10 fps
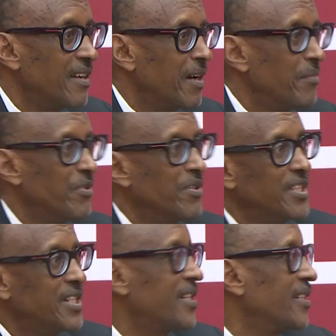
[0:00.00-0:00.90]

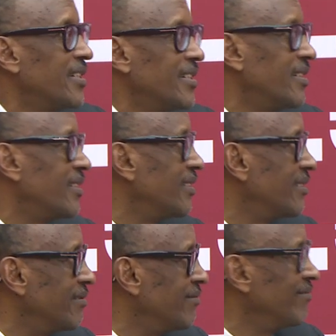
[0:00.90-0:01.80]
ammunition,
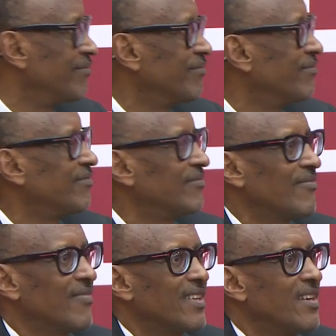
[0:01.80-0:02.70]
and
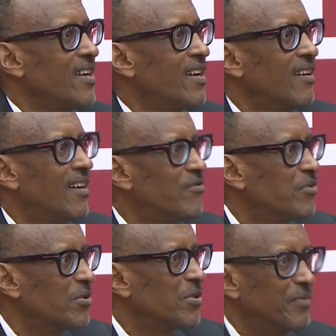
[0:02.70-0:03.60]
have
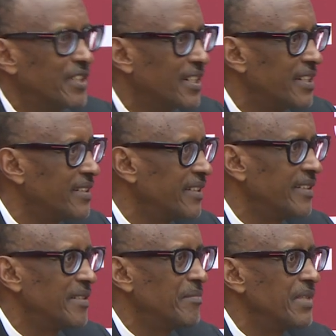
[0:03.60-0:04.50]
we communicated
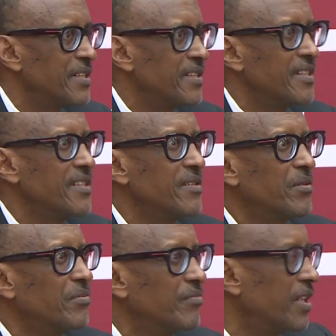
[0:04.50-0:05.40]
the message
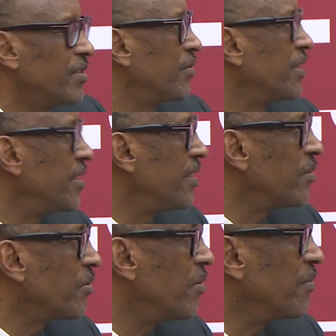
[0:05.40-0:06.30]
to, that we needed
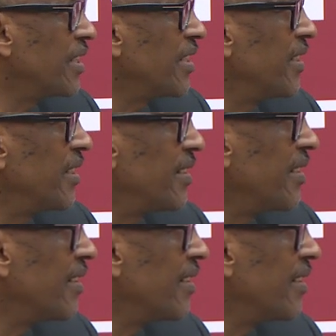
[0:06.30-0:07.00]
to communicate,